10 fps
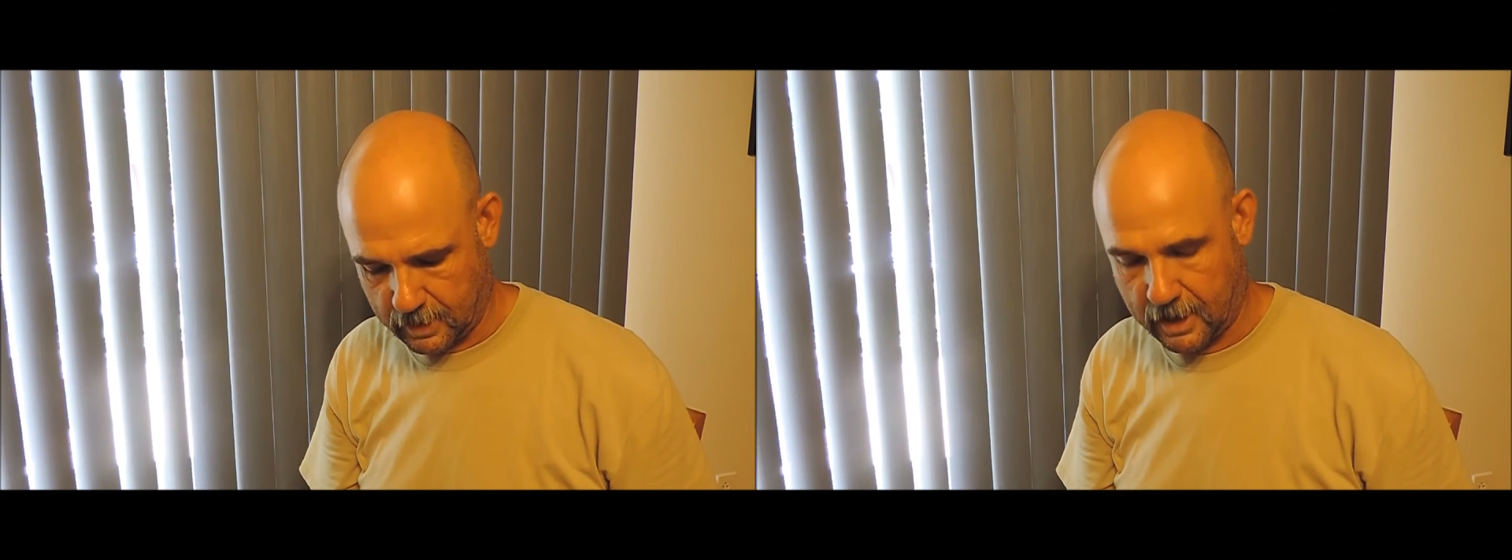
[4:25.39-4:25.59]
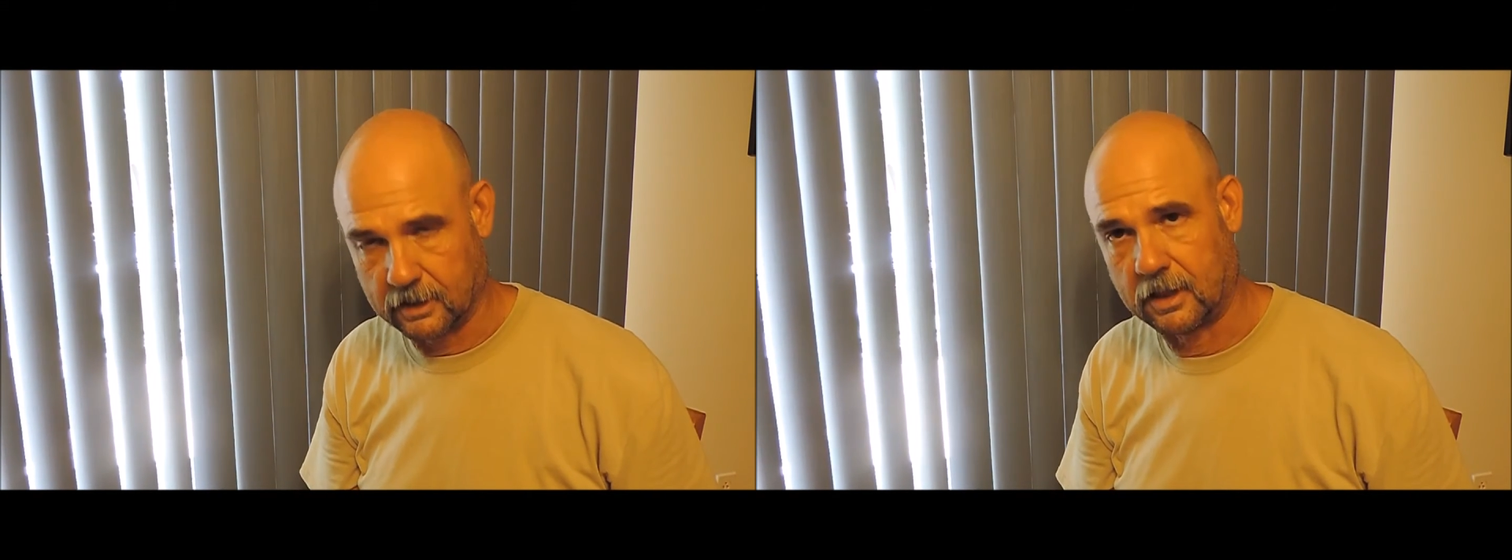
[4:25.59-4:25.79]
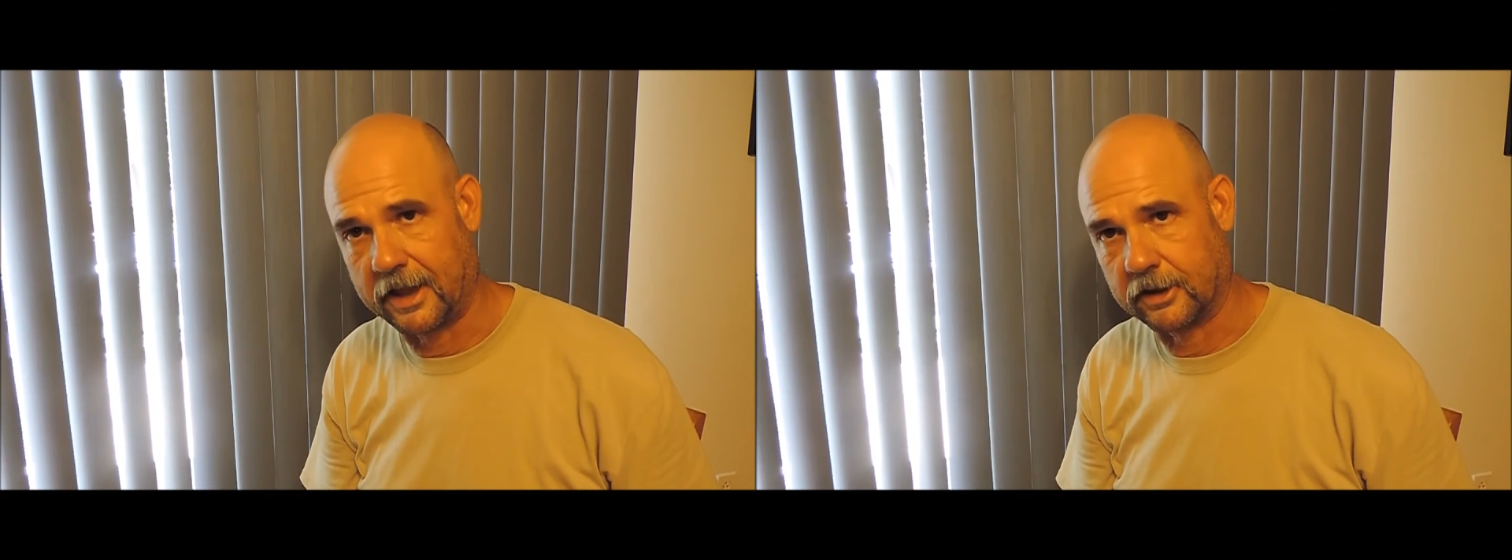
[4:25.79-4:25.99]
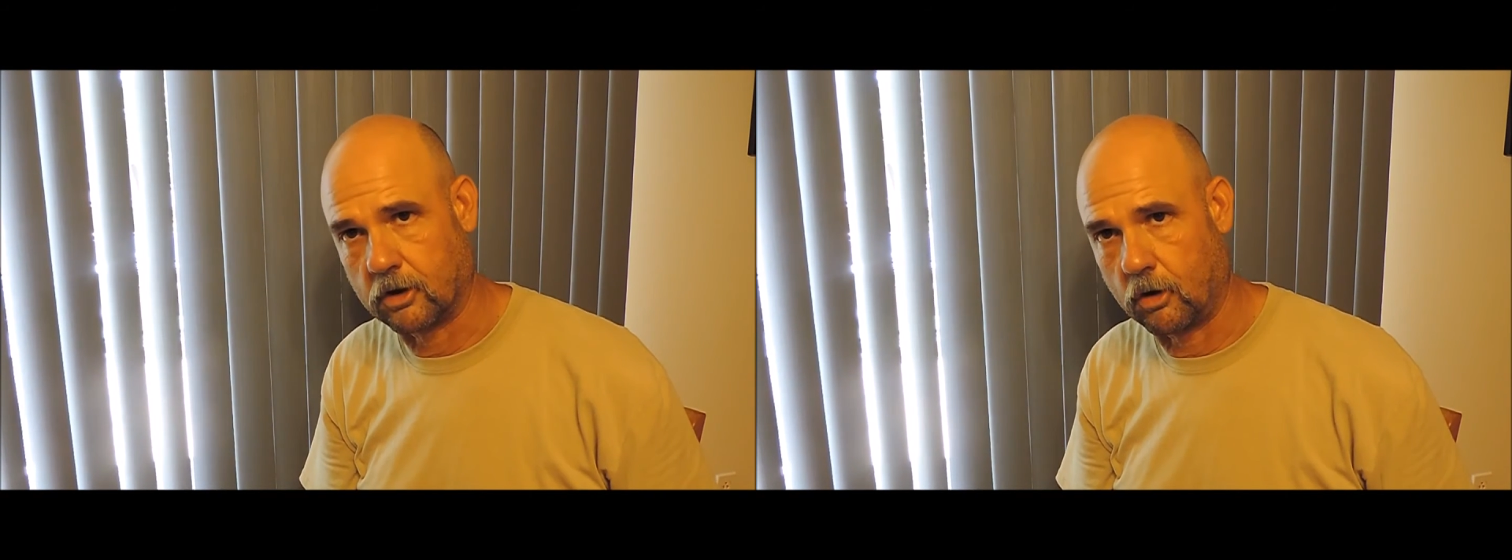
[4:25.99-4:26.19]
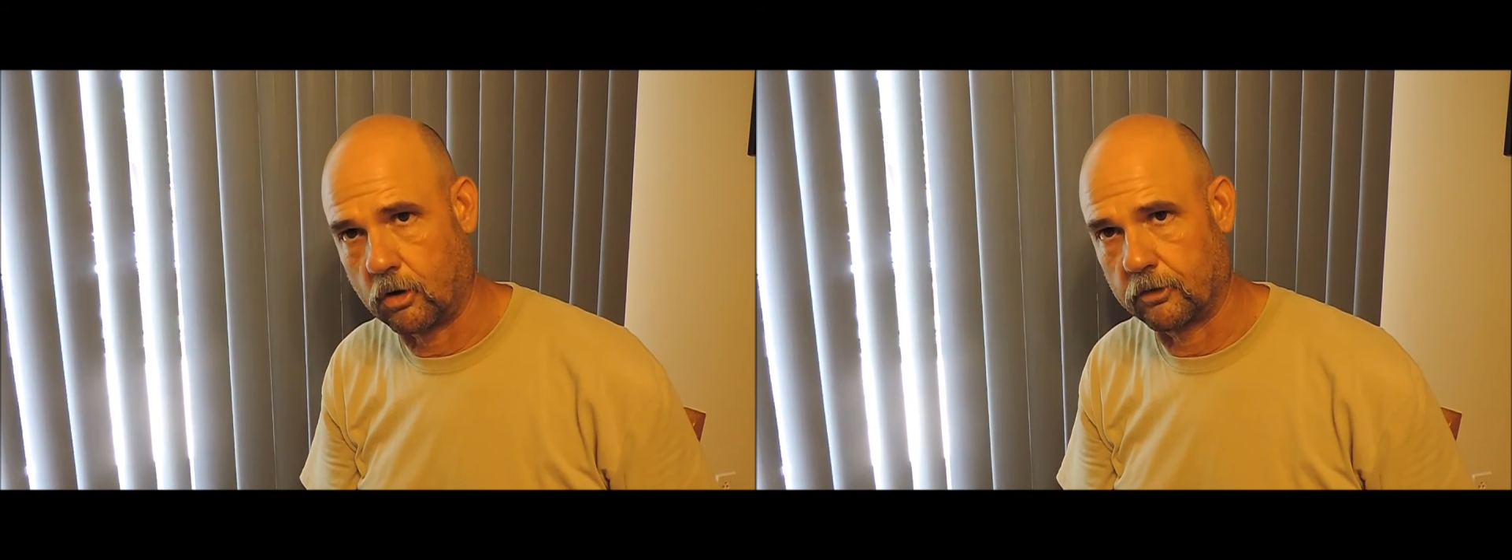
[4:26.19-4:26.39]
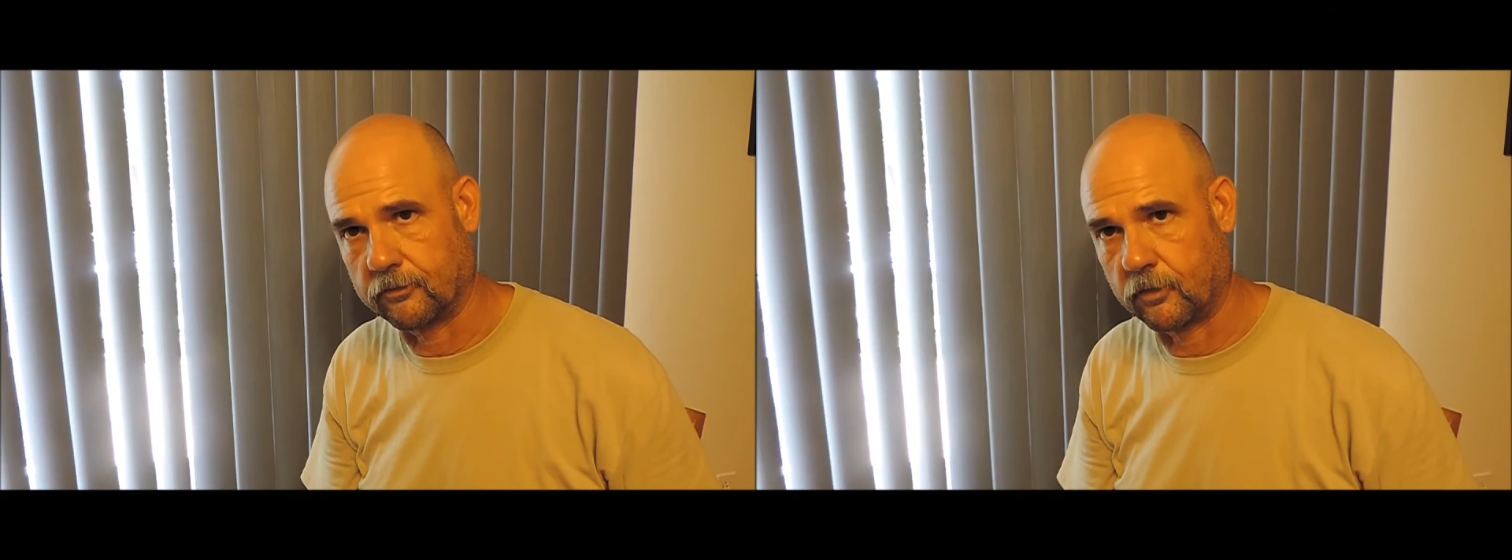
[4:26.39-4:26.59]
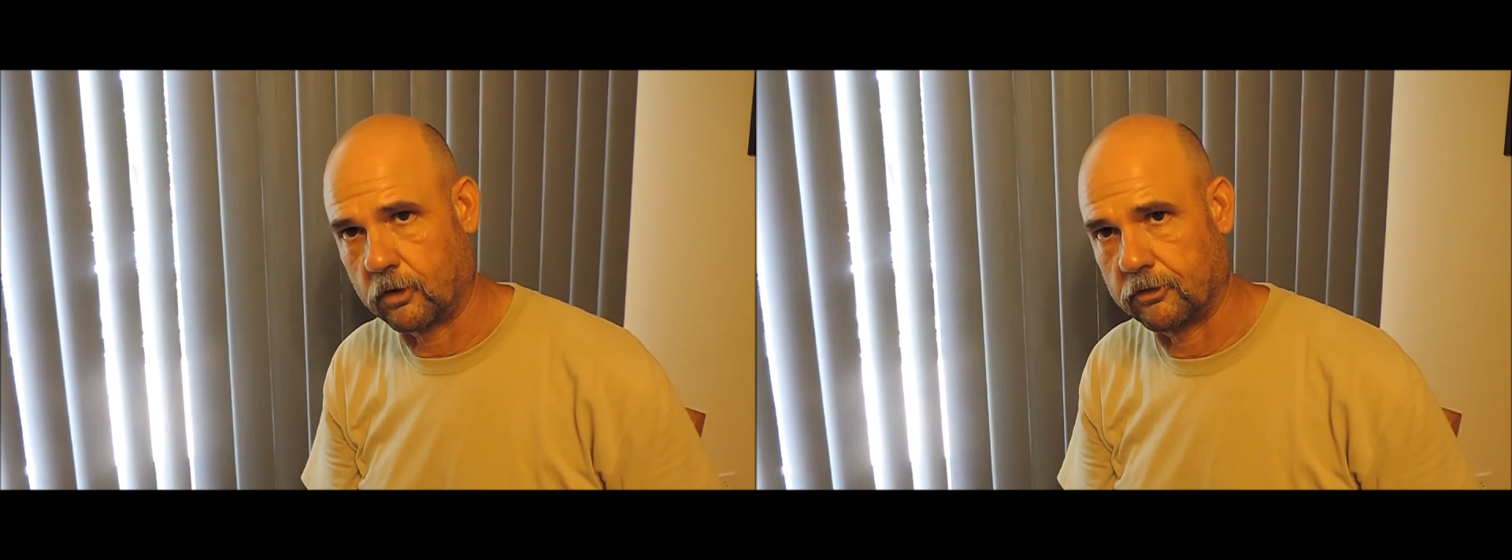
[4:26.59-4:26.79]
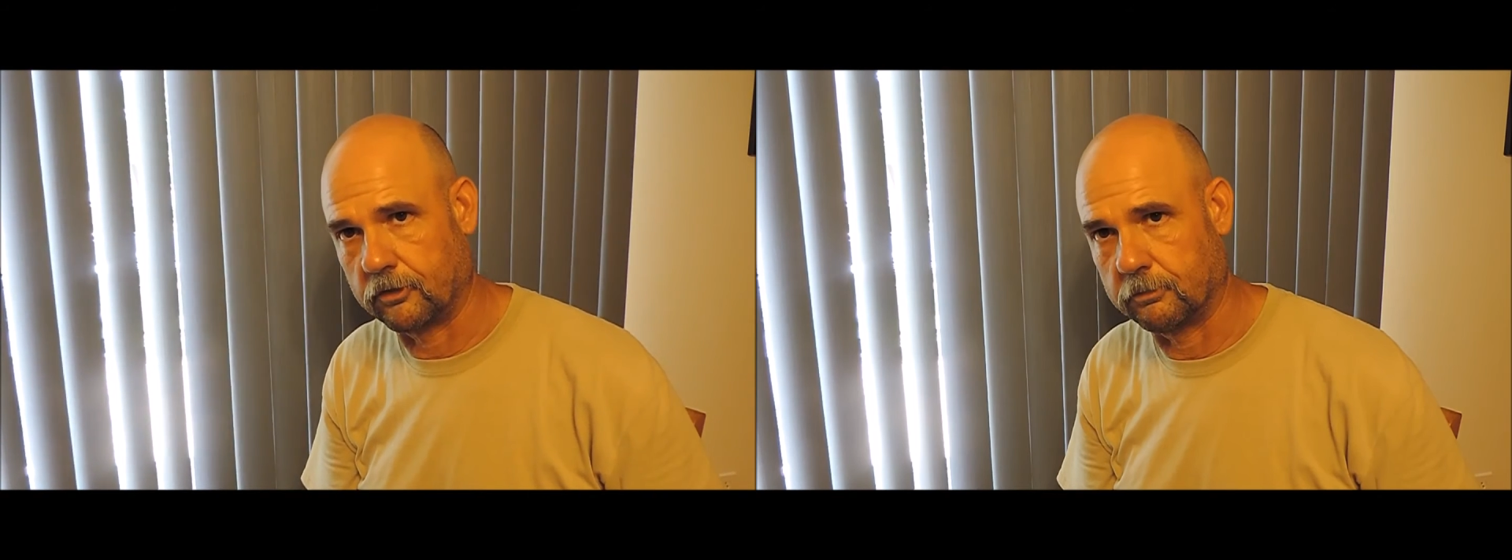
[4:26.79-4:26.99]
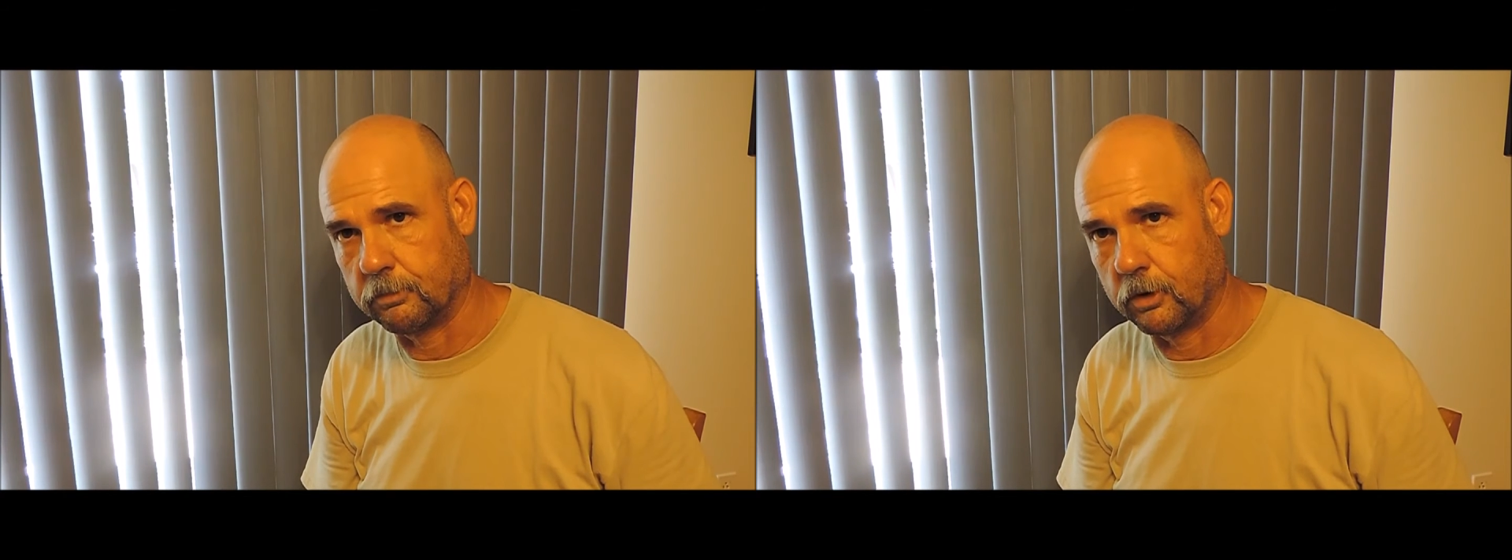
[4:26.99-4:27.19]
I like cards versus